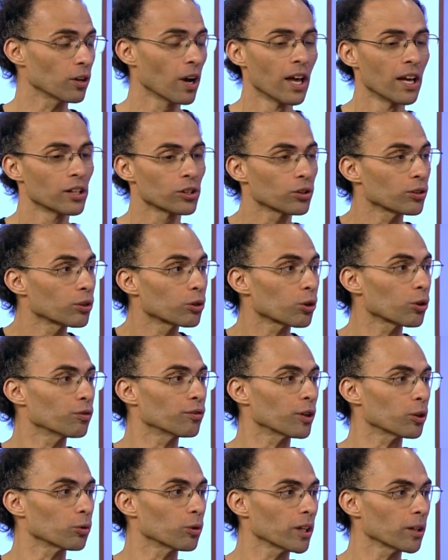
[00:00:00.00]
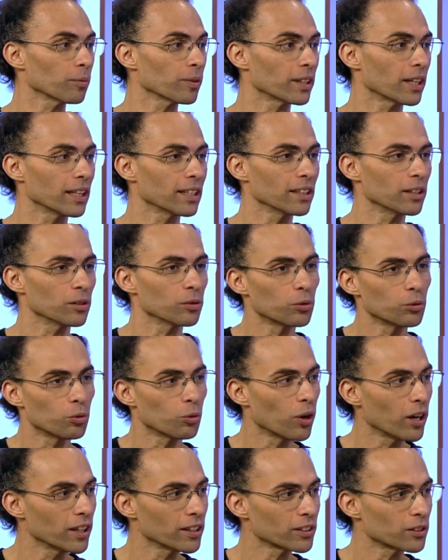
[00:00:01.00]
you. So you're overwhelmed and you
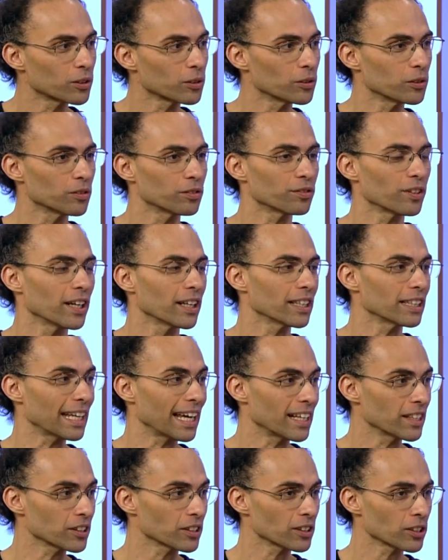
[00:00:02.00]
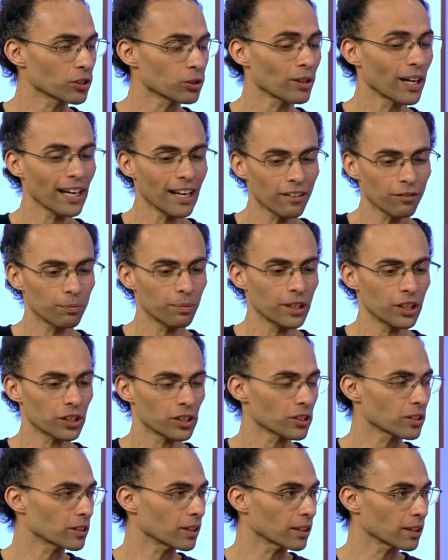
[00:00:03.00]
want to find answers. So I have
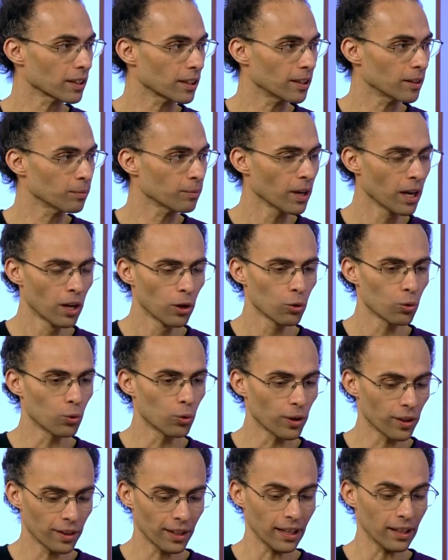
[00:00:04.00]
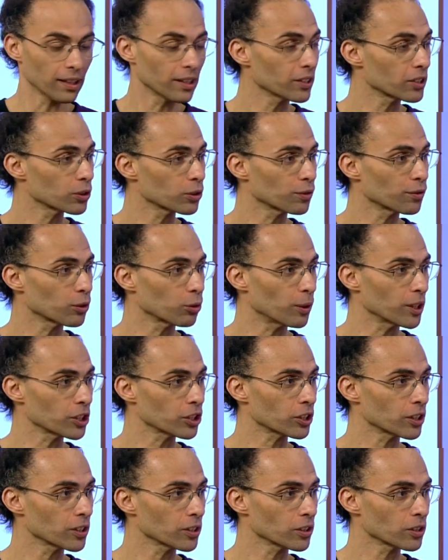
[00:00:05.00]
patients that come with a list of
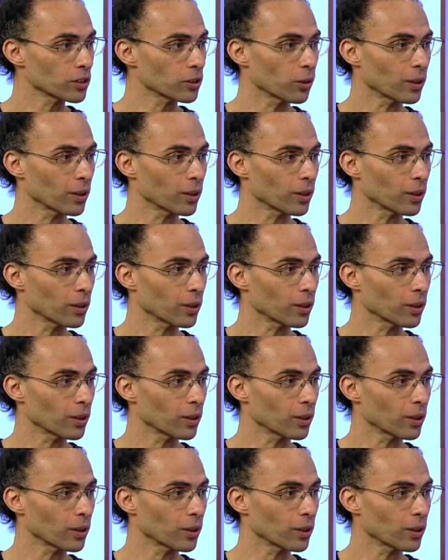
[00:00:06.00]
questions.